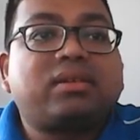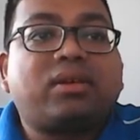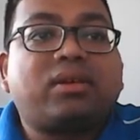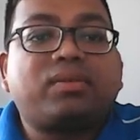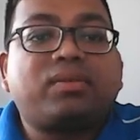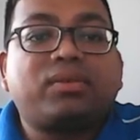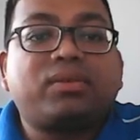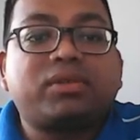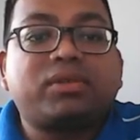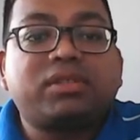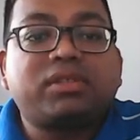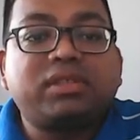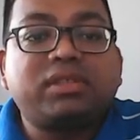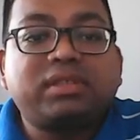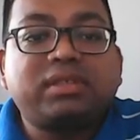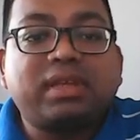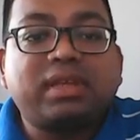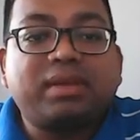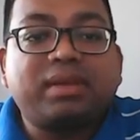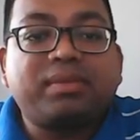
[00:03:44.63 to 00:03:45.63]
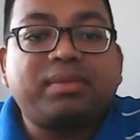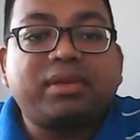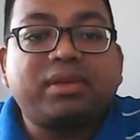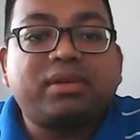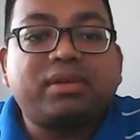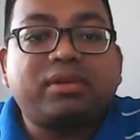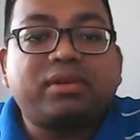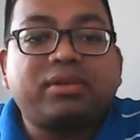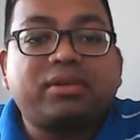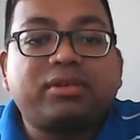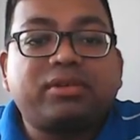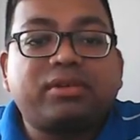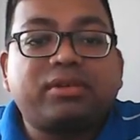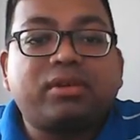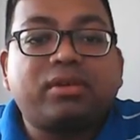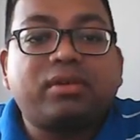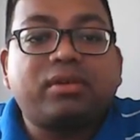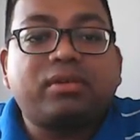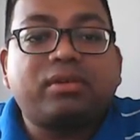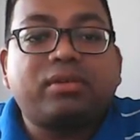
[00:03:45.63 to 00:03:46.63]
of course, this I will
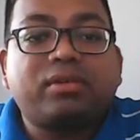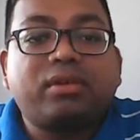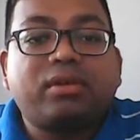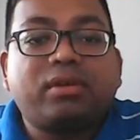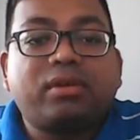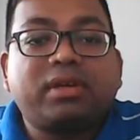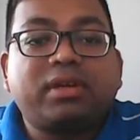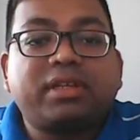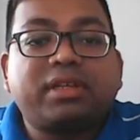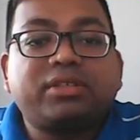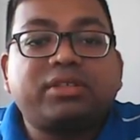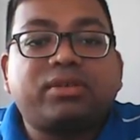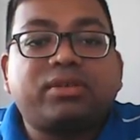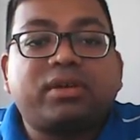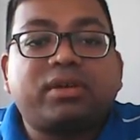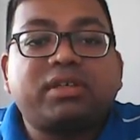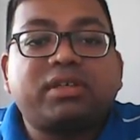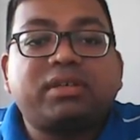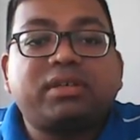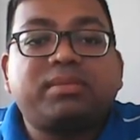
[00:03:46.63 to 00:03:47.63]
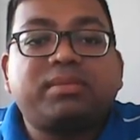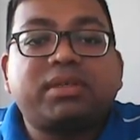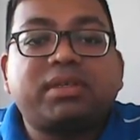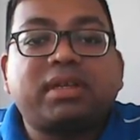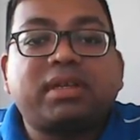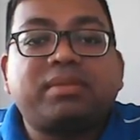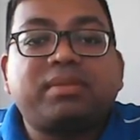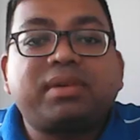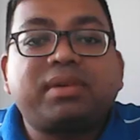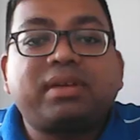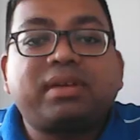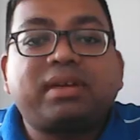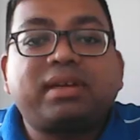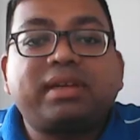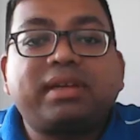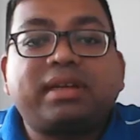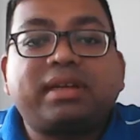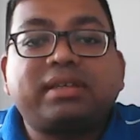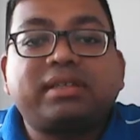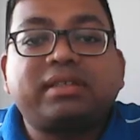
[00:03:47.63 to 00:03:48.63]
draw not as dotted, but I will
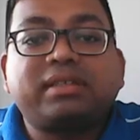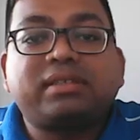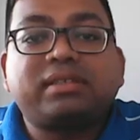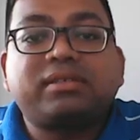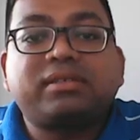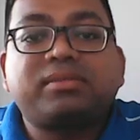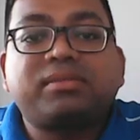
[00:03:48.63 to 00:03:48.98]
connect it,